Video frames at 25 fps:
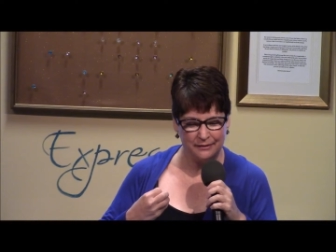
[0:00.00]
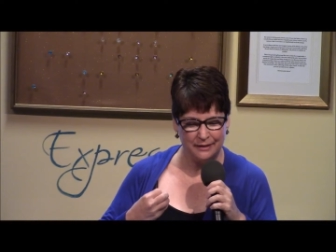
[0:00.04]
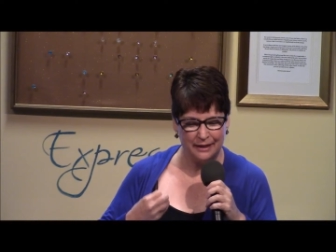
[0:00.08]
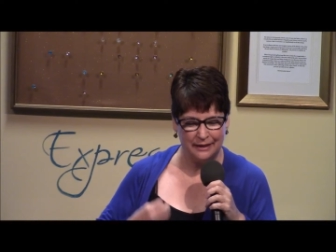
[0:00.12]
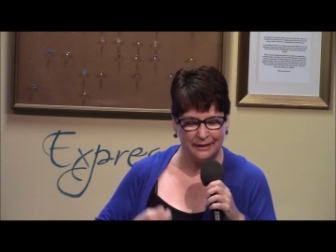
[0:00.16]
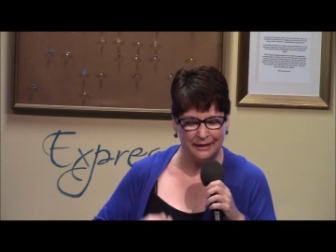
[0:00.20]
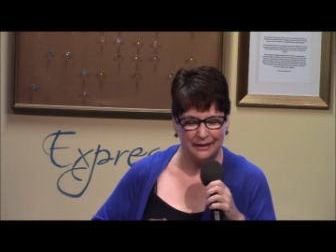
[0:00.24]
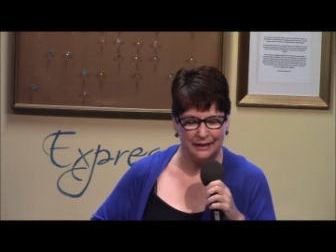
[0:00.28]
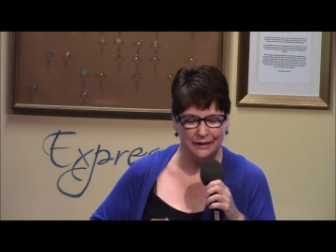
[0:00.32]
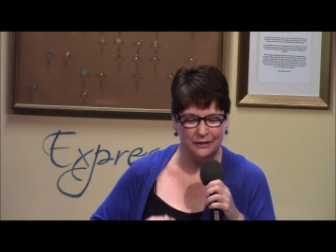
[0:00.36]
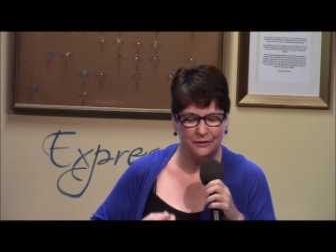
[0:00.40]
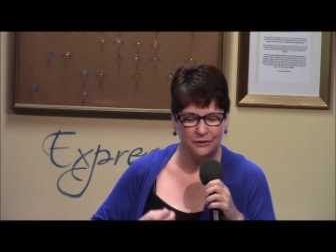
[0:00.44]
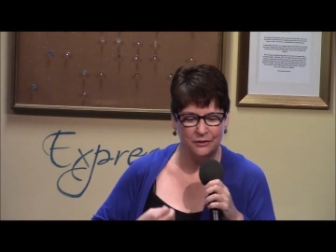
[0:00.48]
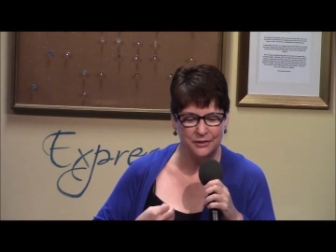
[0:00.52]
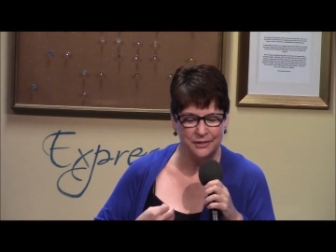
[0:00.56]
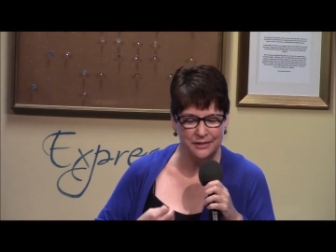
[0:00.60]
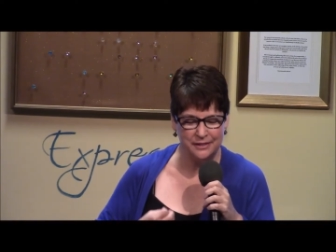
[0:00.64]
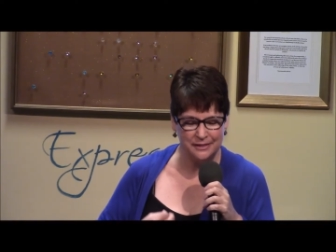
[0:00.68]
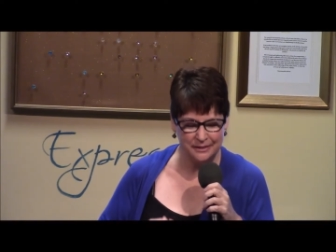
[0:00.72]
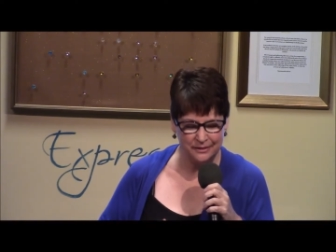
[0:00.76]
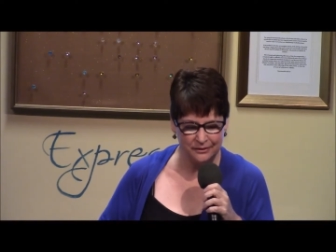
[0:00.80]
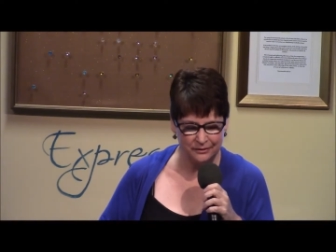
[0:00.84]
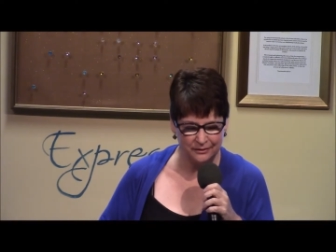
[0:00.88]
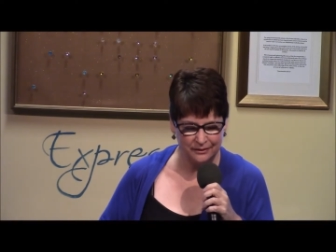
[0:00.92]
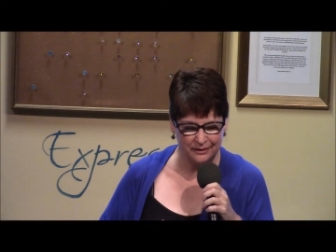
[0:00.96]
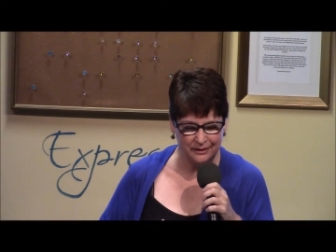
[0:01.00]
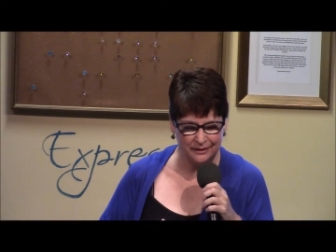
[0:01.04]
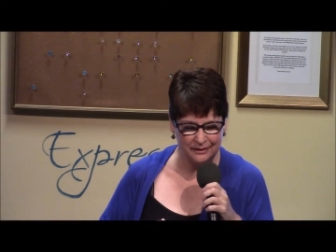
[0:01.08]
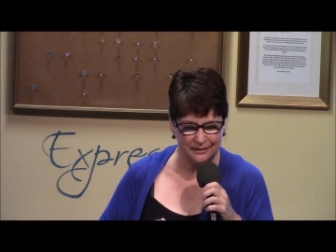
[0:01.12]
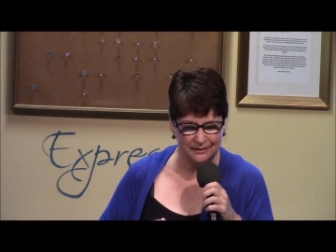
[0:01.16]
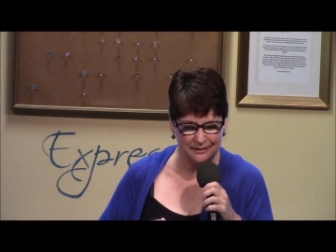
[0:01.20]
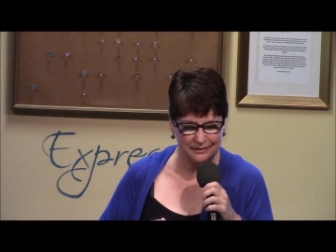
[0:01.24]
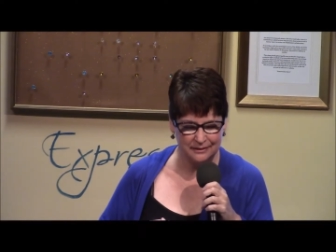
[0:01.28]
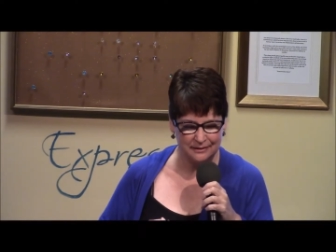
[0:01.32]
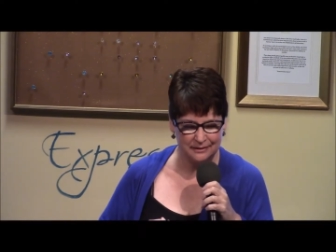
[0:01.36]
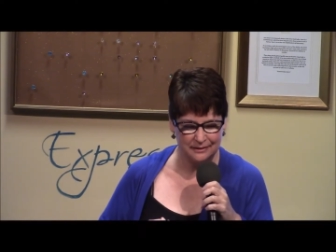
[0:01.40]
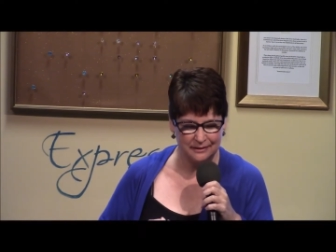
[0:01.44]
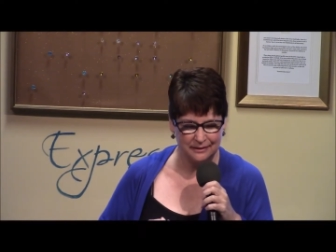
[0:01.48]
that inner
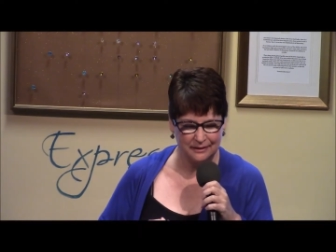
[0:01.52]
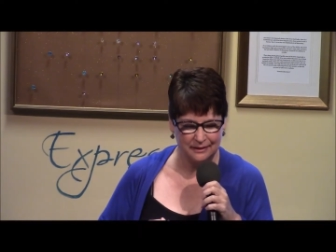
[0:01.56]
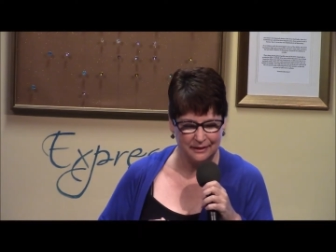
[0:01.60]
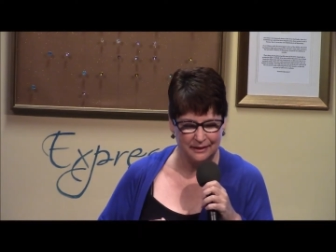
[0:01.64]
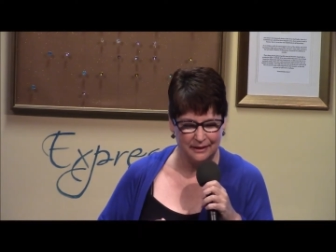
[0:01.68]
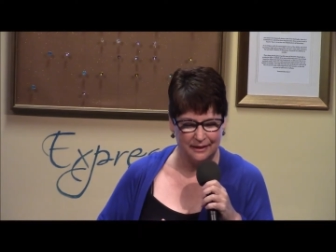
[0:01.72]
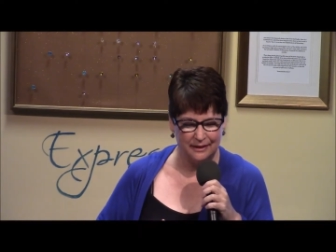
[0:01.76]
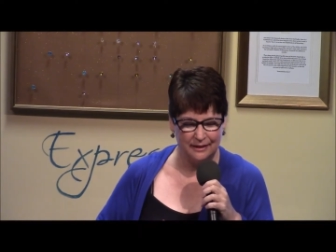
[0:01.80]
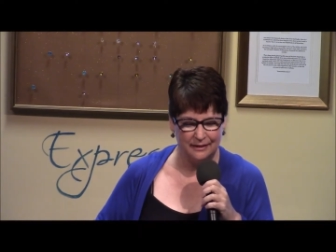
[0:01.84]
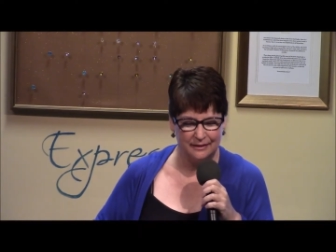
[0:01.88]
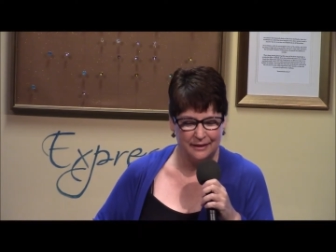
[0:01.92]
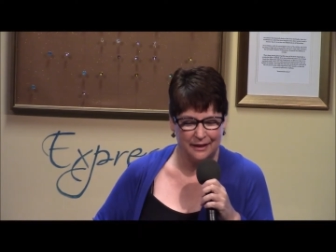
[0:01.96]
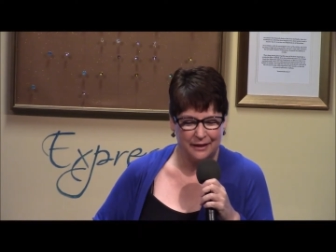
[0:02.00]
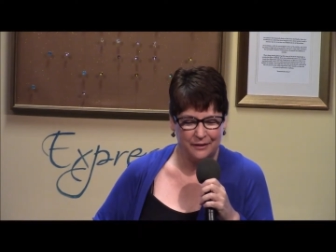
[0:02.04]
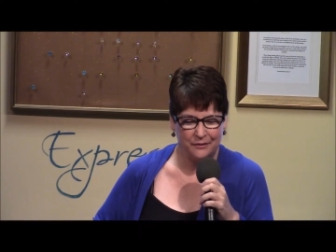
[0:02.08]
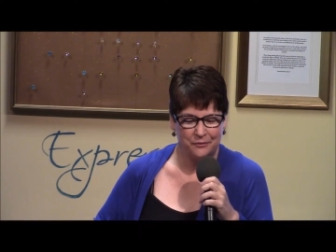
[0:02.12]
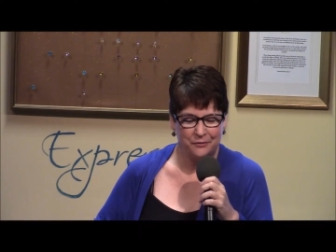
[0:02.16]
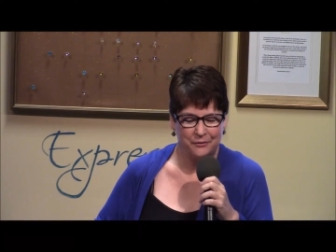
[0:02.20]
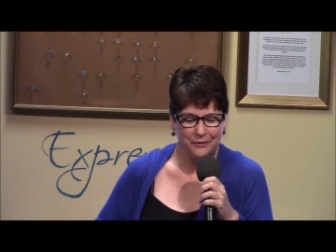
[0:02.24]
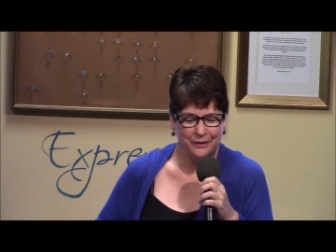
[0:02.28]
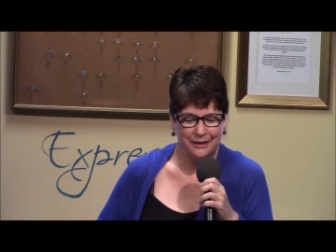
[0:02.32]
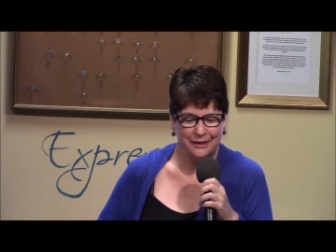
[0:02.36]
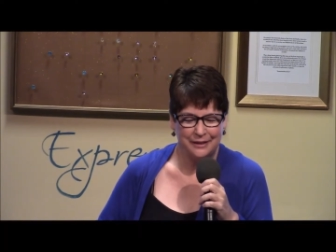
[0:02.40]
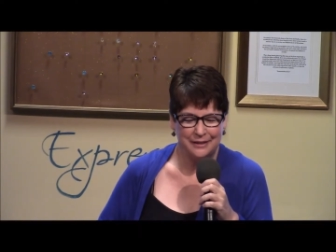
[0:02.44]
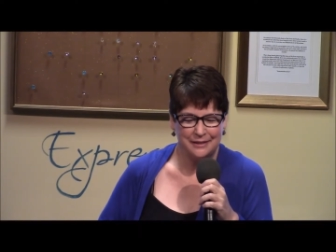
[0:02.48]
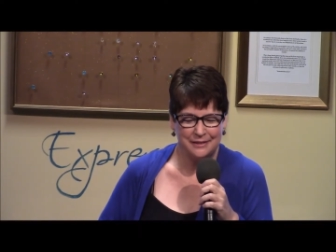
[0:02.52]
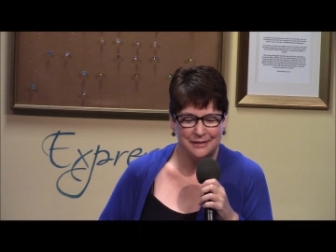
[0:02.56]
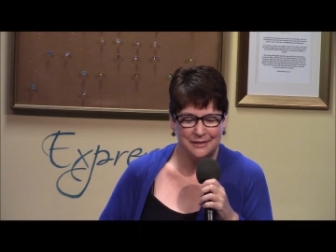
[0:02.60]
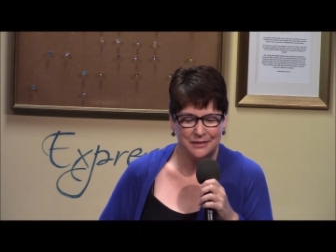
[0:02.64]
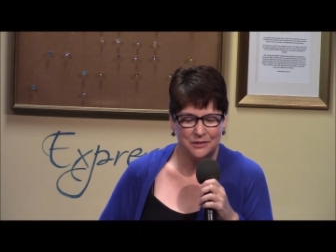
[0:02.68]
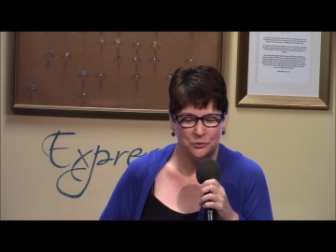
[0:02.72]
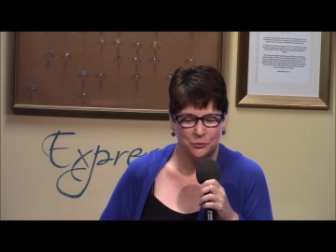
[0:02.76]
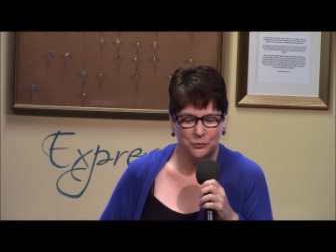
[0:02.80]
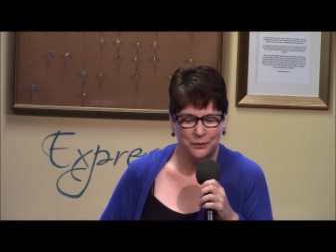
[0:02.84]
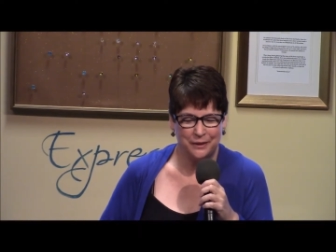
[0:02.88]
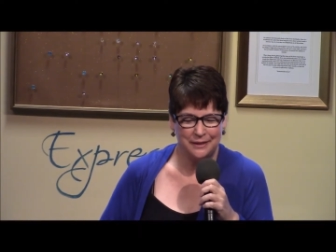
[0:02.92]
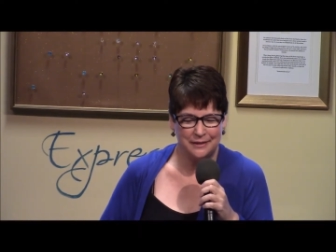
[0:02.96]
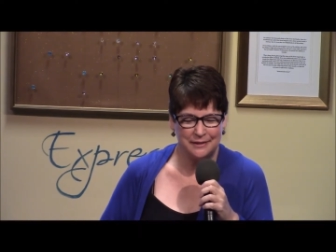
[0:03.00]
stillness, that really
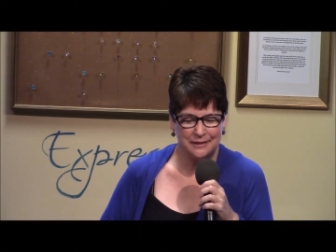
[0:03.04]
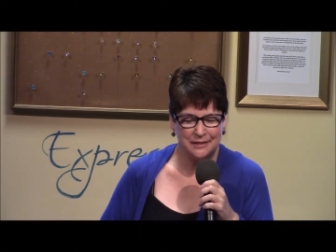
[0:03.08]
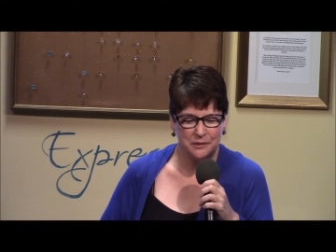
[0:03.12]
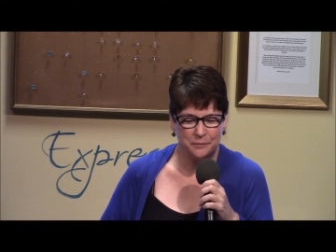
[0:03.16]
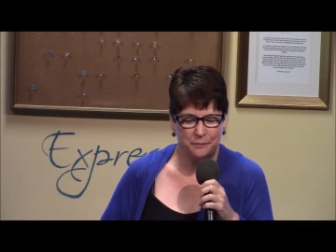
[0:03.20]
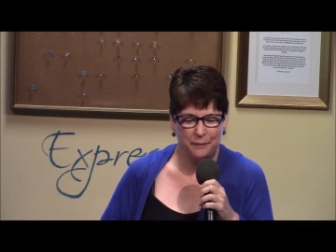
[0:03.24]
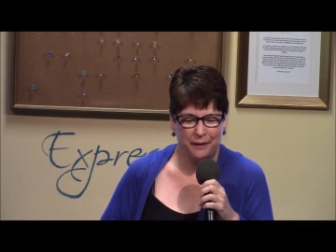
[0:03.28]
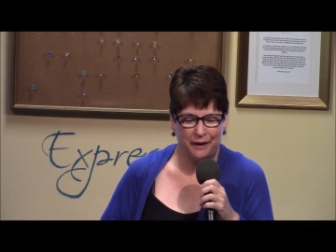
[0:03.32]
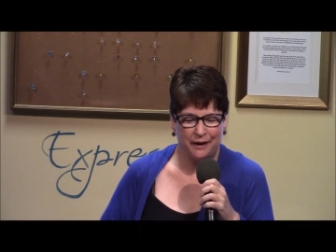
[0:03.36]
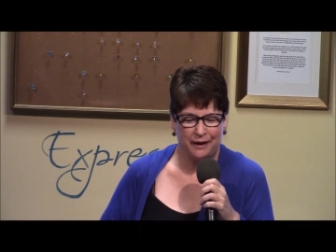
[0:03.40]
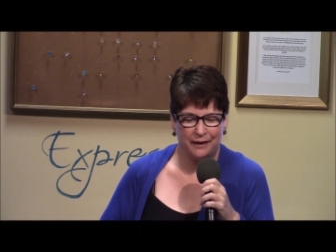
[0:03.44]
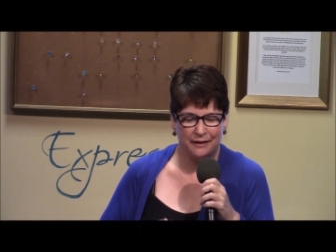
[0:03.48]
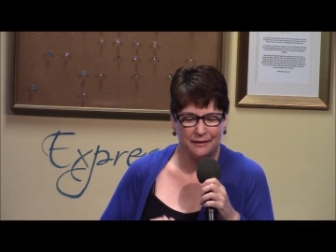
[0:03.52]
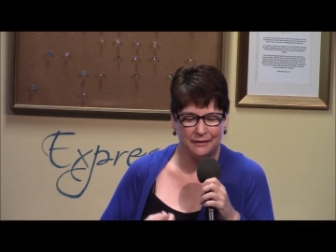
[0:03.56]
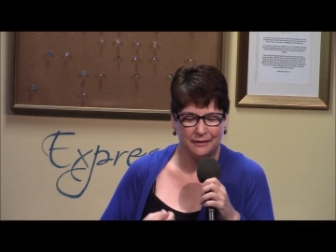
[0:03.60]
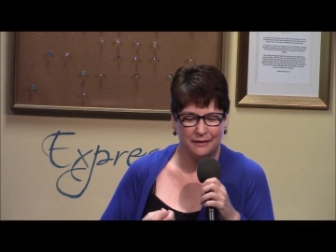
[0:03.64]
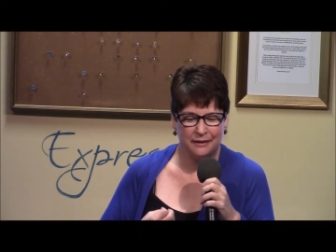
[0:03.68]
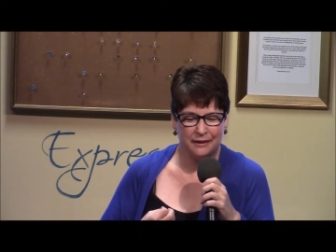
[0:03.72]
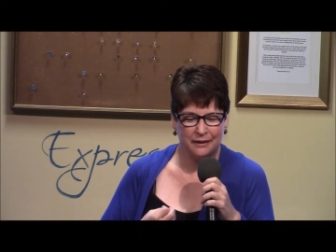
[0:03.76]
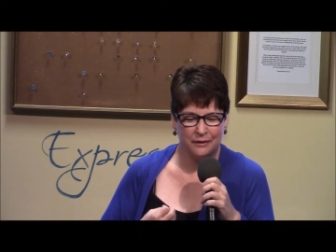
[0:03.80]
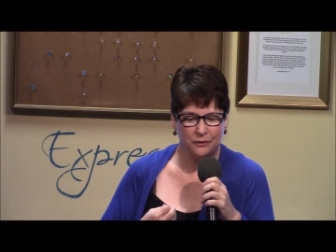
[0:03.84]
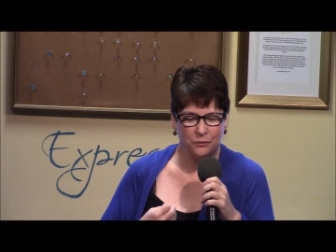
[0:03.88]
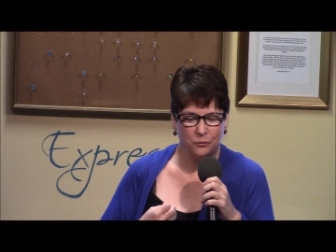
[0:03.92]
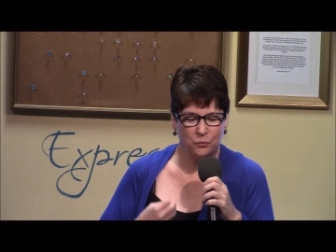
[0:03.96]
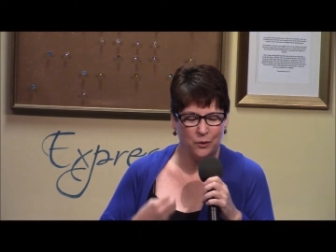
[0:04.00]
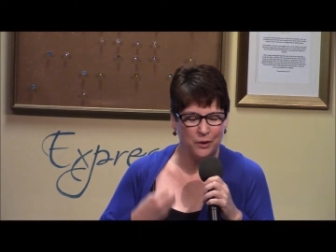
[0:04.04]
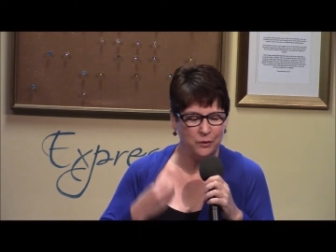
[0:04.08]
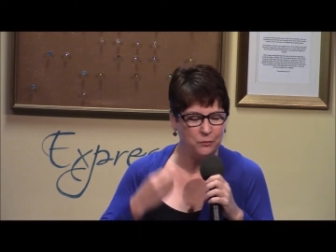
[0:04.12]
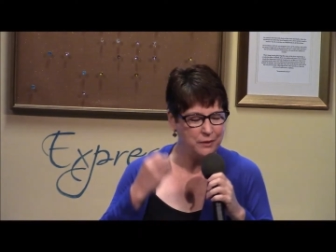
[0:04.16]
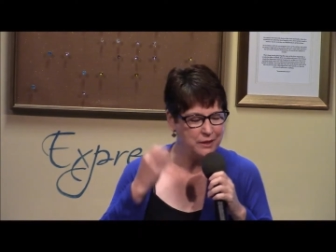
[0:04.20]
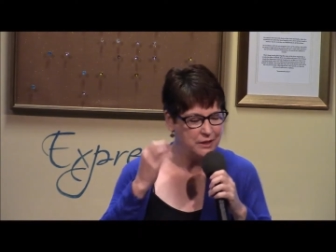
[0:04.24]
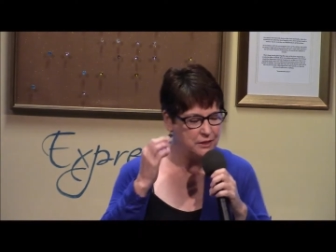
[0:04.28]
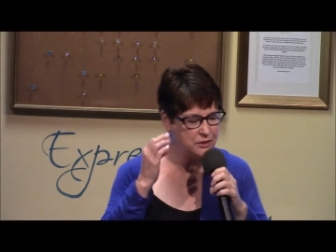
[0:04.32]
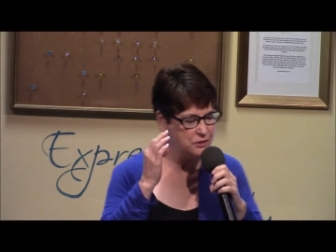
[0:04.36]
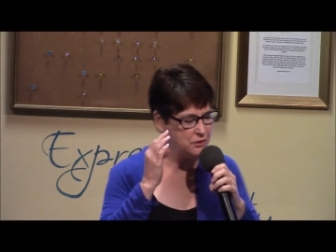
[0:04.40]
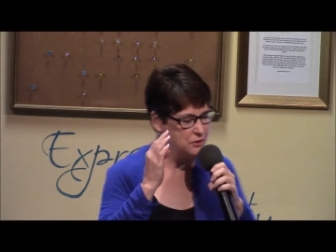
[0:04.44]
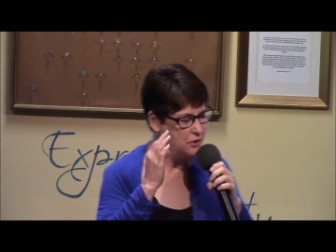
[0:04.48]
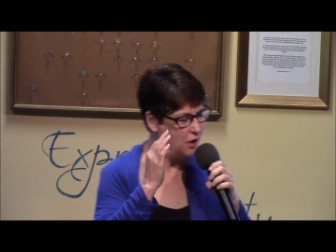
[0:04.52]
sweet spot that when
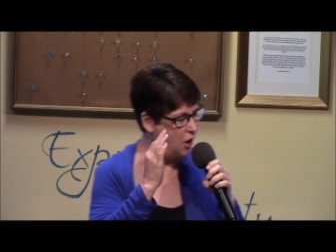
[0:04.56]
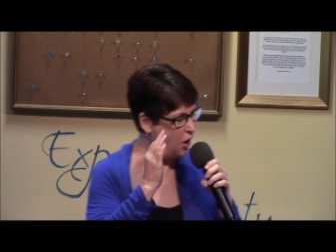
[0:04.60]
we